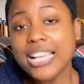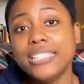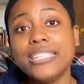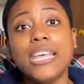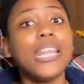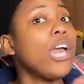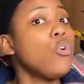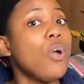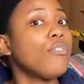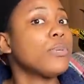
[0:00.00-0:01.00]
said that
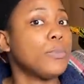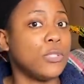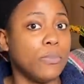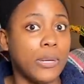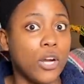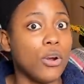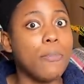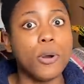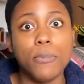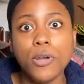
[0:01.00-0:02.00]
whoever was supposed to pick her
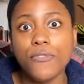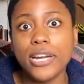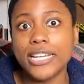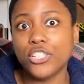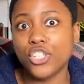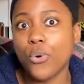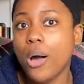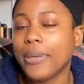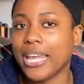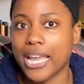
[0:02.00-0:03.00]
up, her boyfriend didn't show
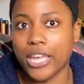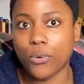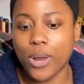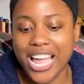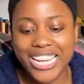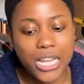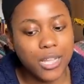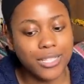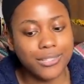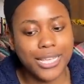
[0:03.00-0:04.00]
up. Can I get a ride? And
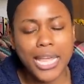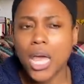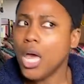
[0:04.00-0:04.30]
Colleen's like,